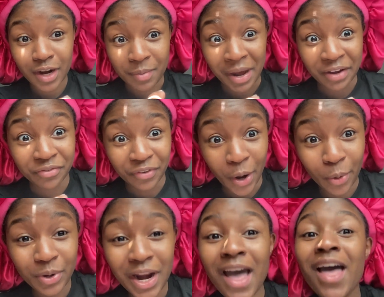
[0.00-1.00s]
in my
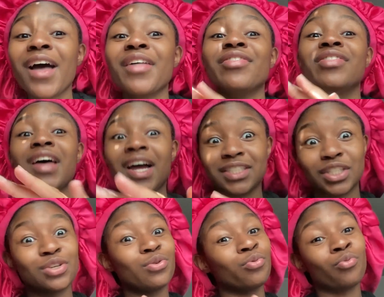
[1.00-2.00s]
phone? That's
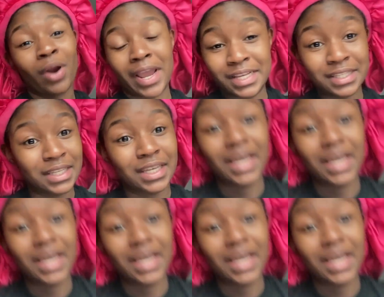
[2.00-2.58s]
crazy.